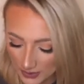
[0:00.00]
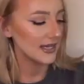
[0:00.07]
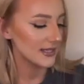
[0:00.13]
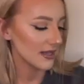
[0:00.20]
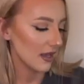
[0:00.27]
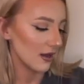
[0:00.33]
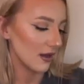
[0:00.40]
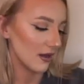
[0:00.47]
These
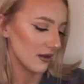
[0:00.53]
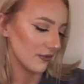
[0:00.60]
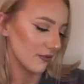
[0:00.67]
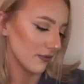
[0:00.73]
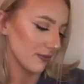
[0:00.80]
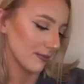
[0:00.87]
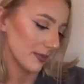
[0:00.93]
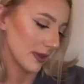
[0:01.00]
are
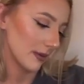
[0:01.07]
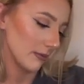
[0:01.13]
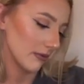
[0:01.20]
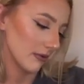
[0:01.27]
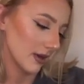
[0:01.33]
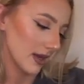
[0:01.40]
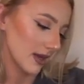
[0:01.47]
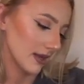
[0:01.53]
from the
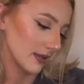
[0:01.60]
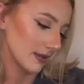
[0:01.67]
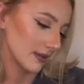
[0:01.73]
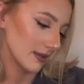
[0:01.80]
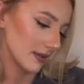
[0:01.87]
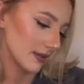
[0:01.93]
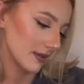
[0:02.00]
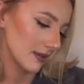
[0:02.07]
brand